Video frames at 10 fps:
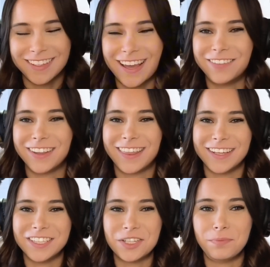everything
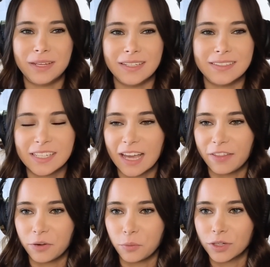should be
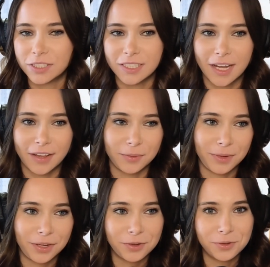together, work together,
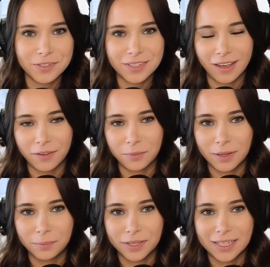make goals together, make
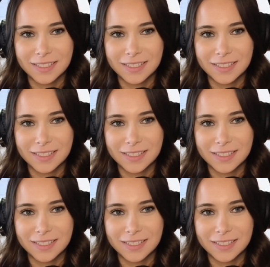plans